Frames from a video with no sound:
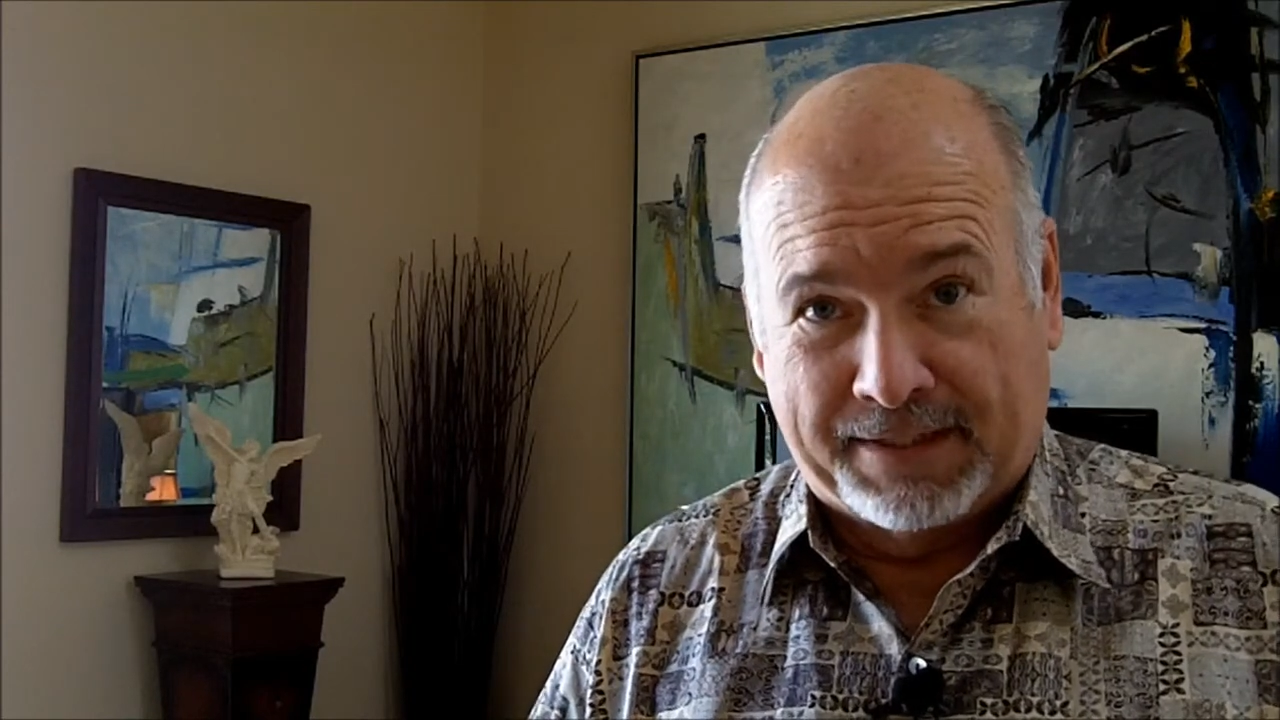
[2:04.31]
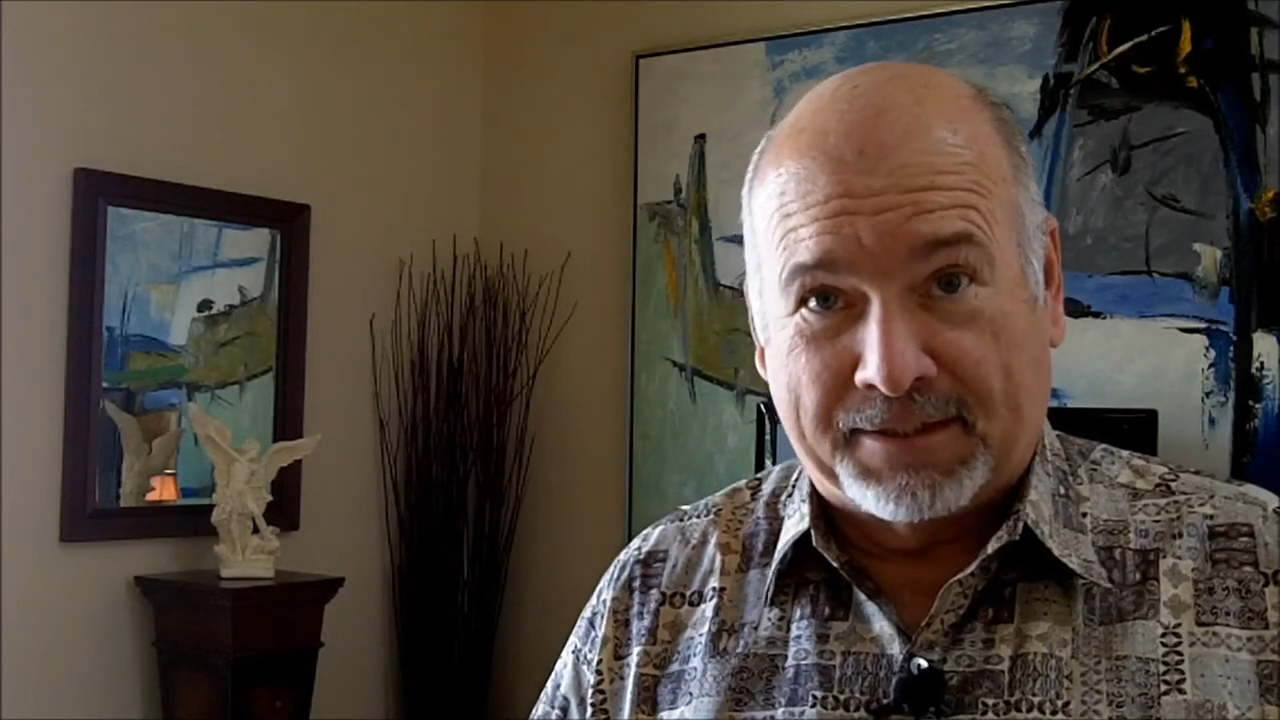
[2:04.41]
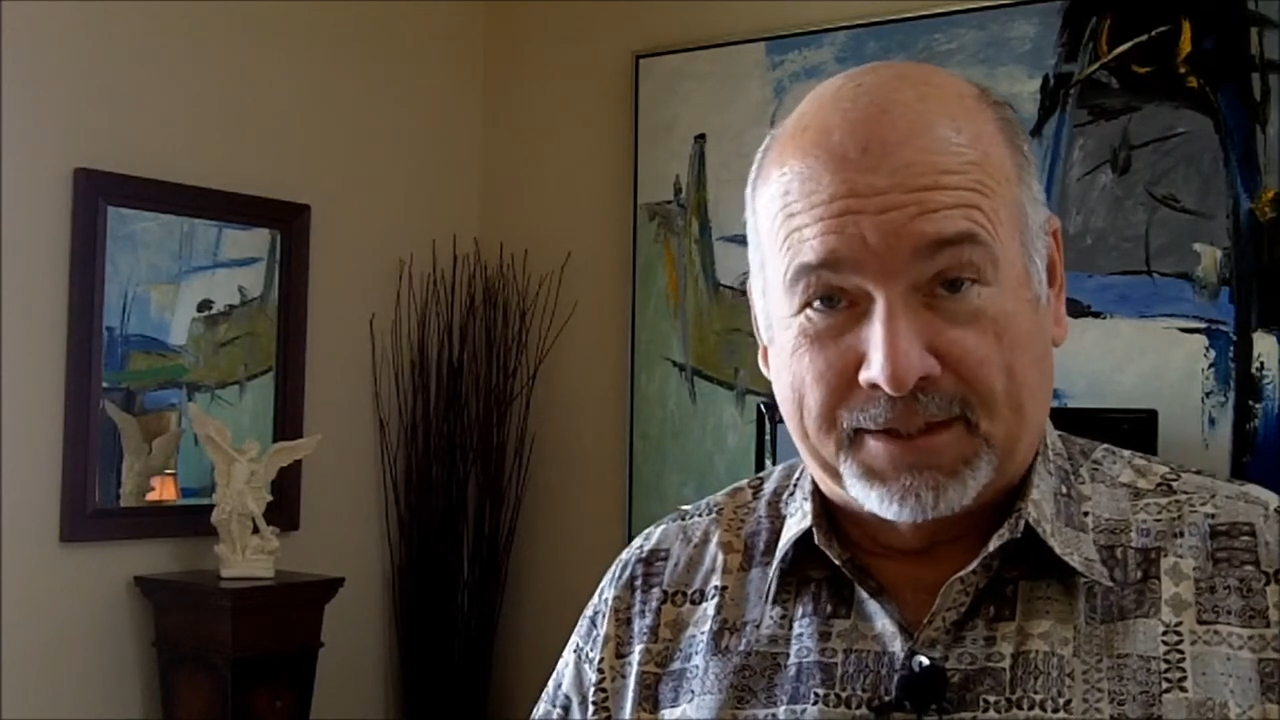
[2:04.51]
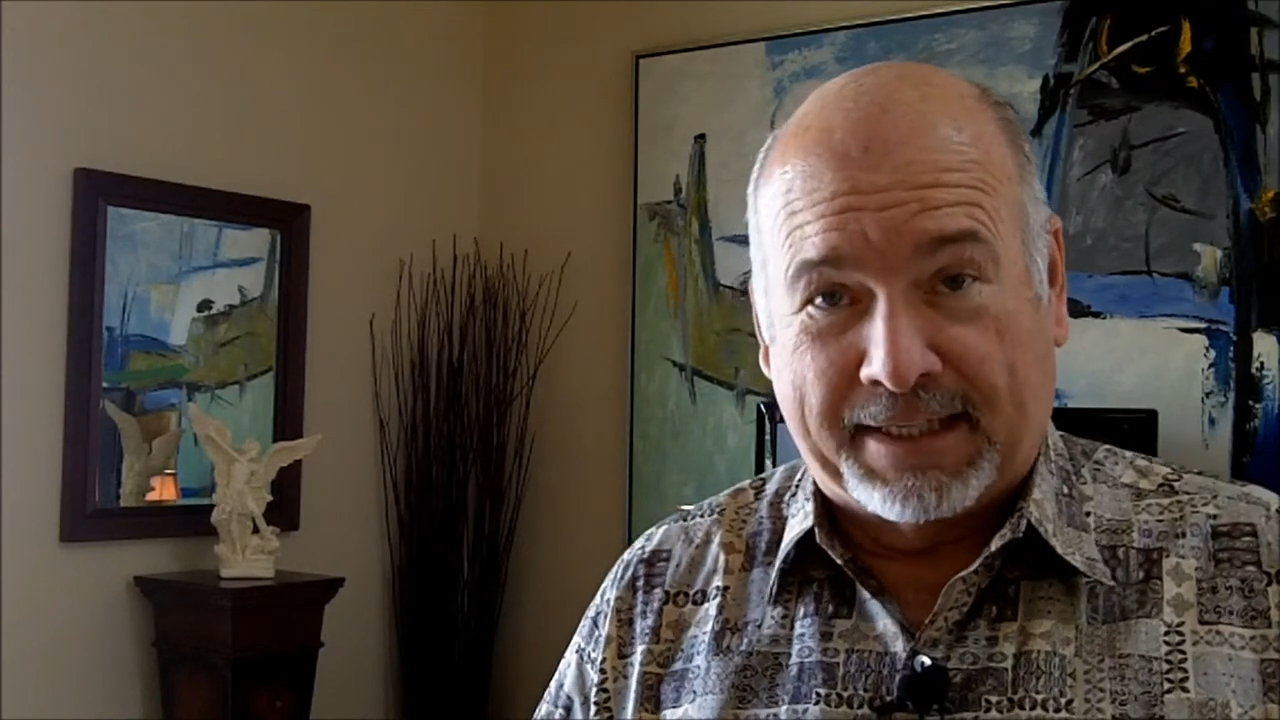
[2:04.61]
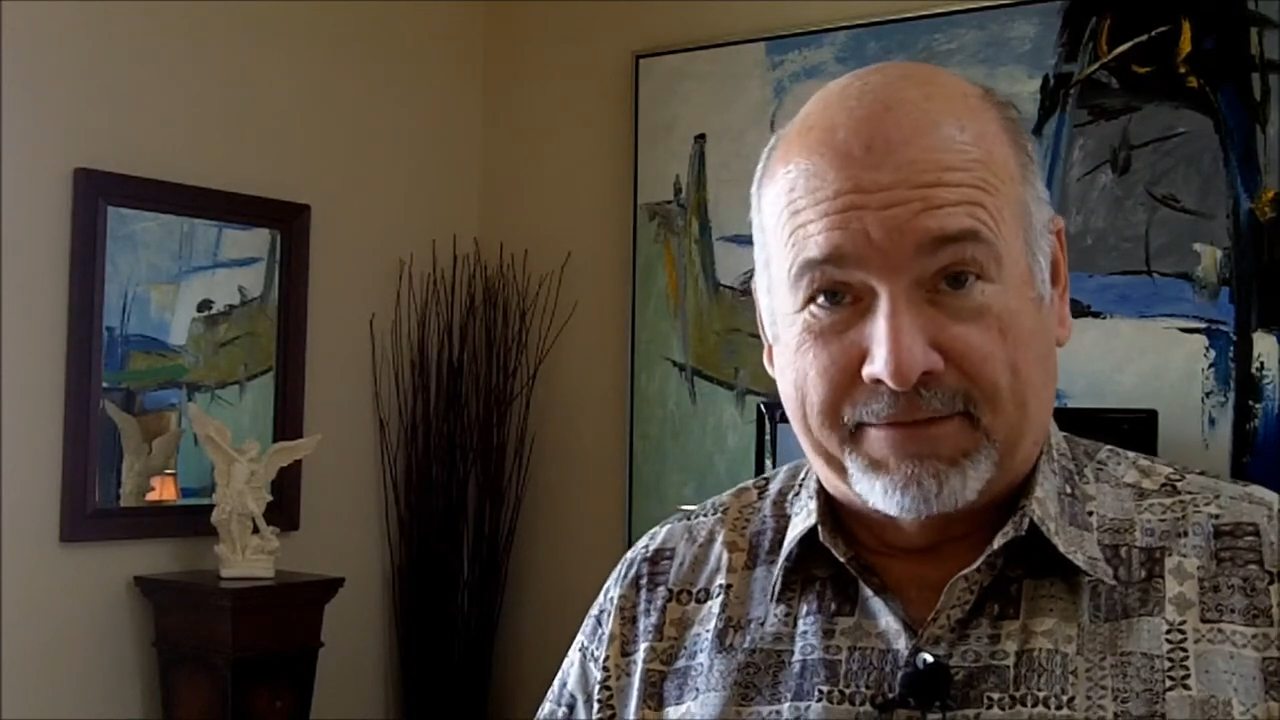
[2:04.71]

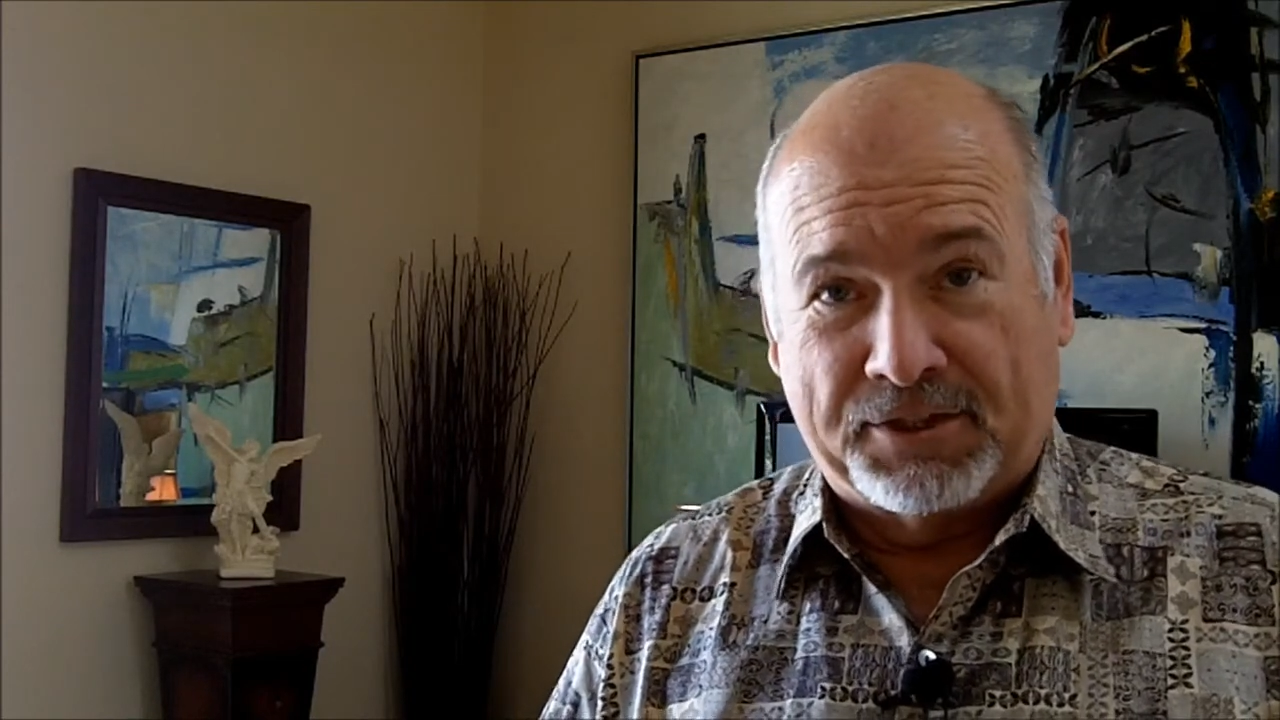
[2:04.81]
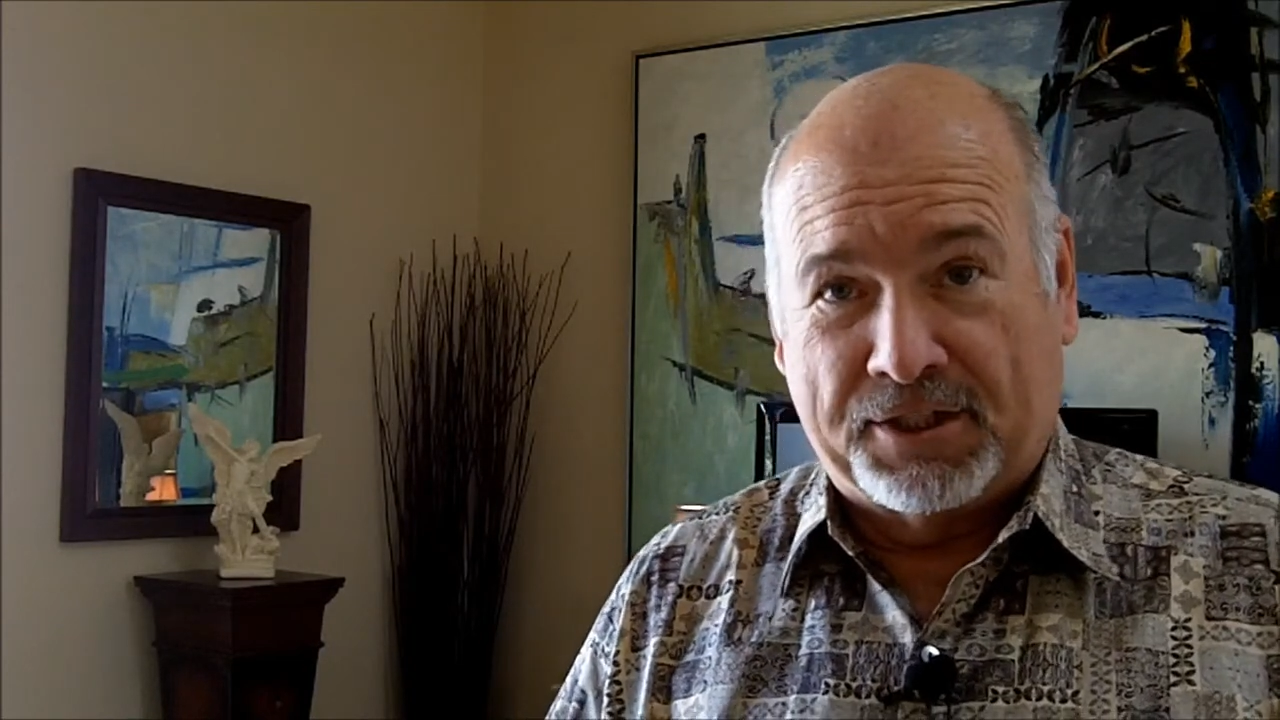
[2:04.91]
doesn't have a